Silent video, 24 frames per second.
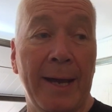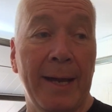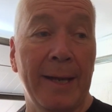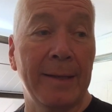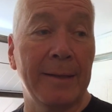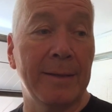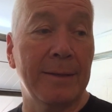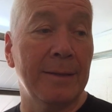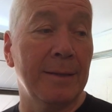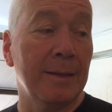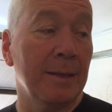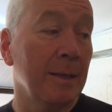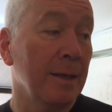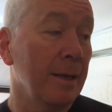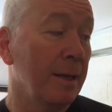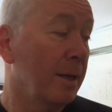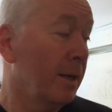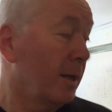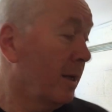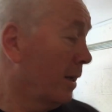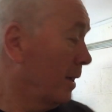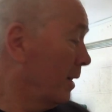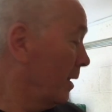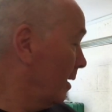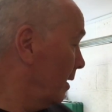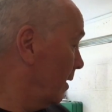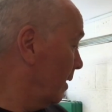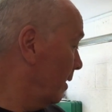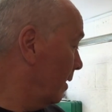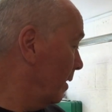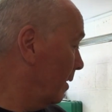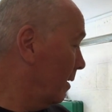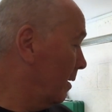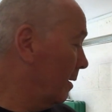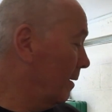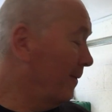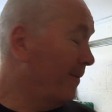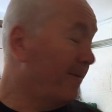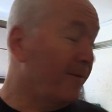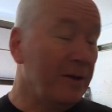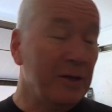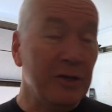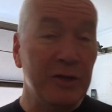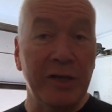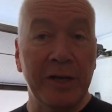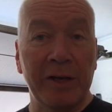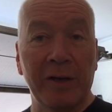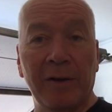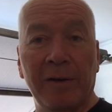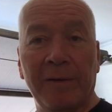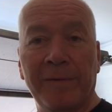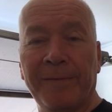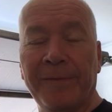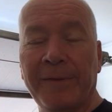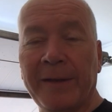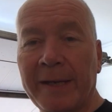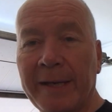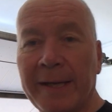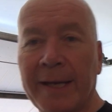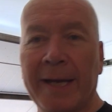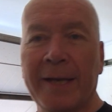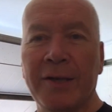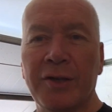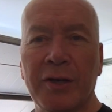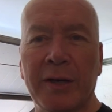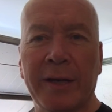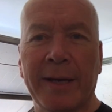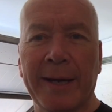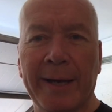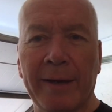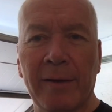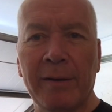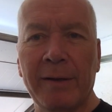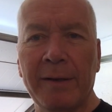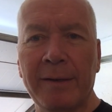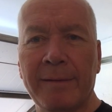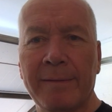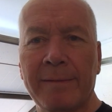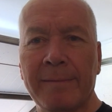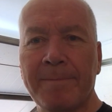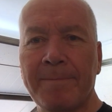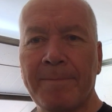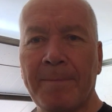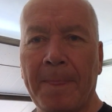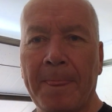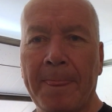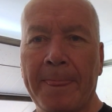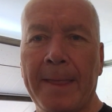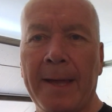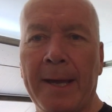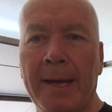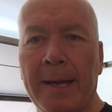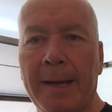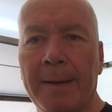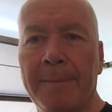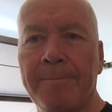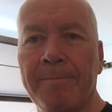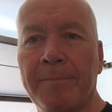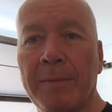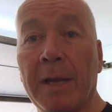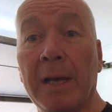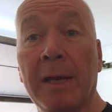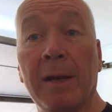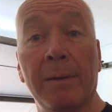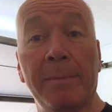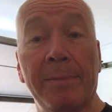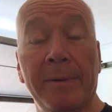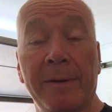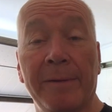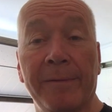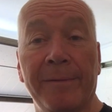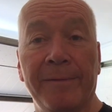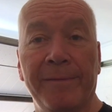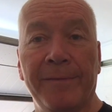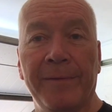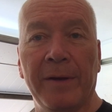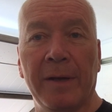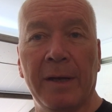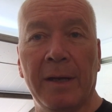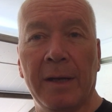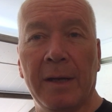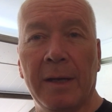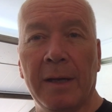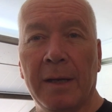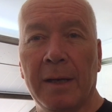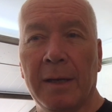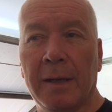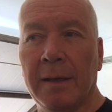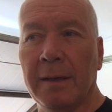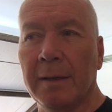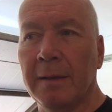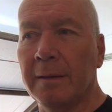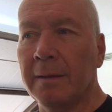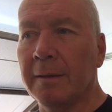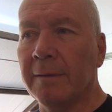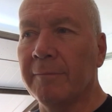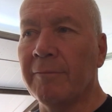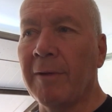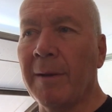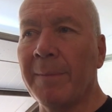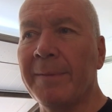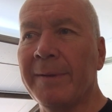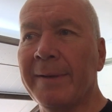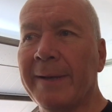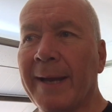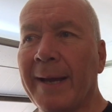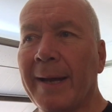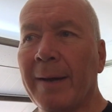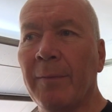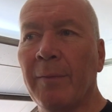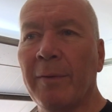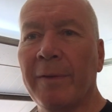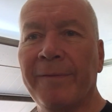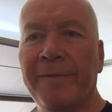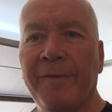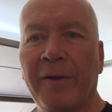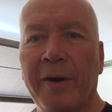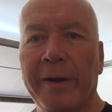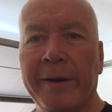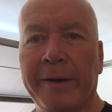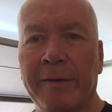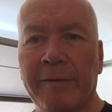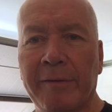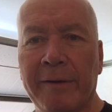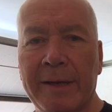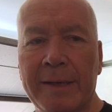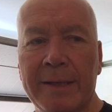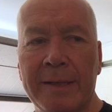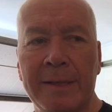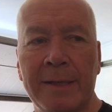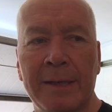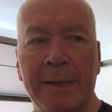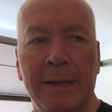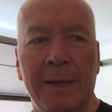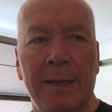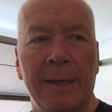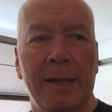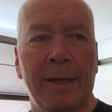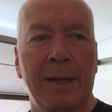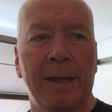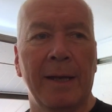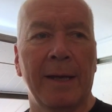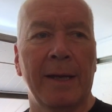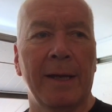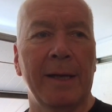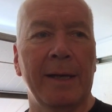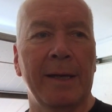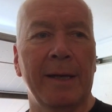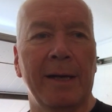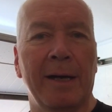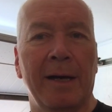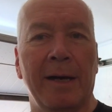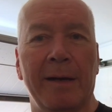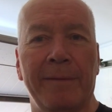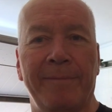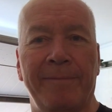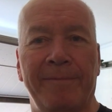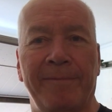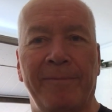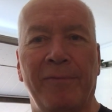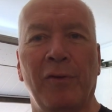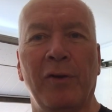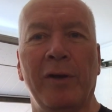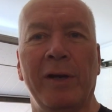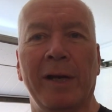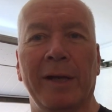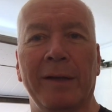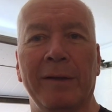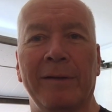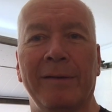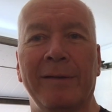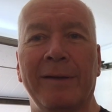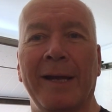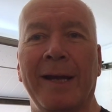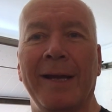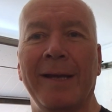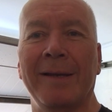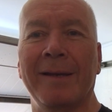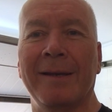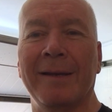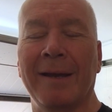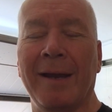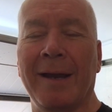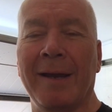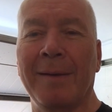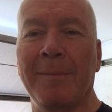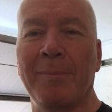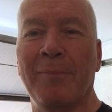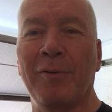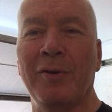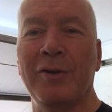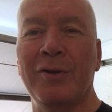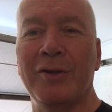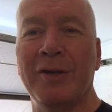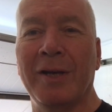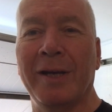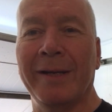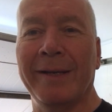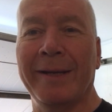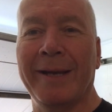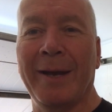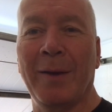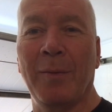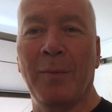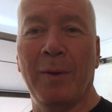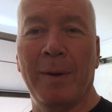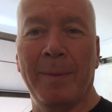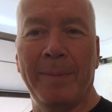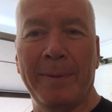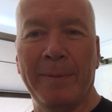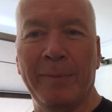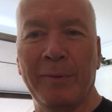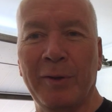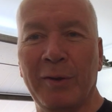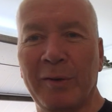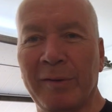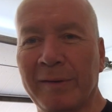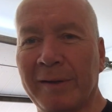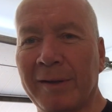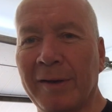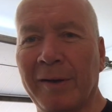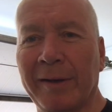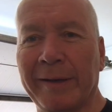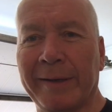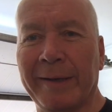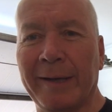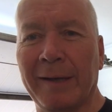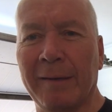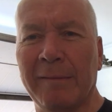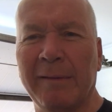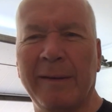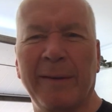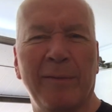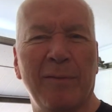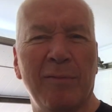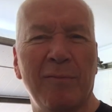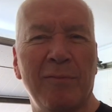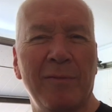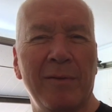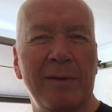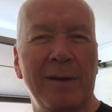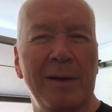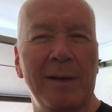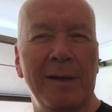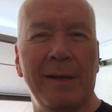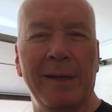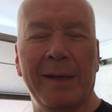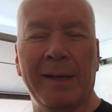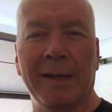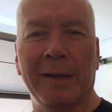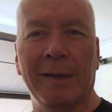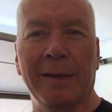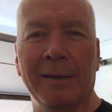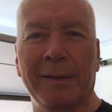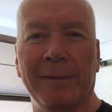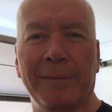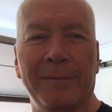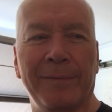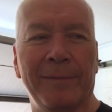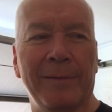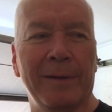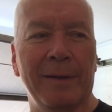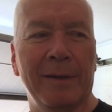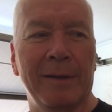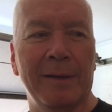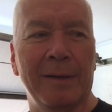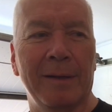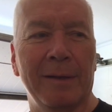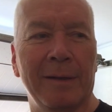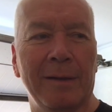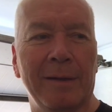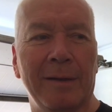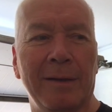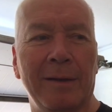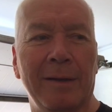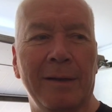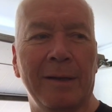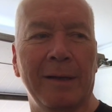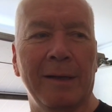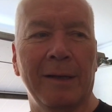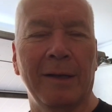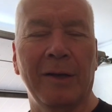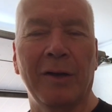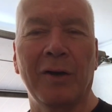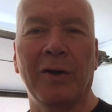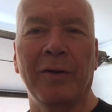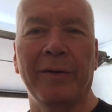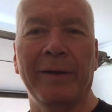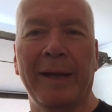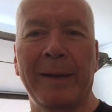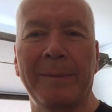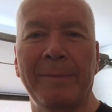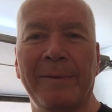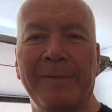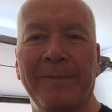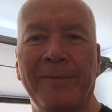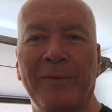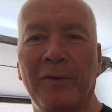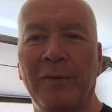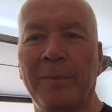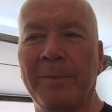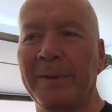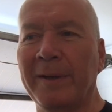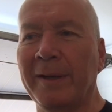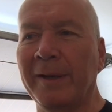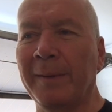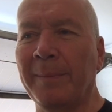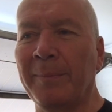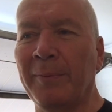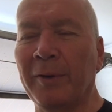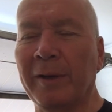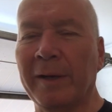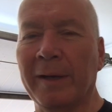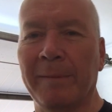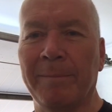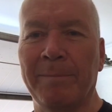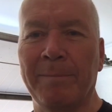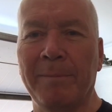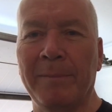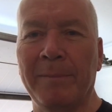at finishing off the engine cowlings. A little bit of rubbing down with finer grit. I fully understand and appreciate now why people use a guide coat. Never really kind of got that before, but then you put your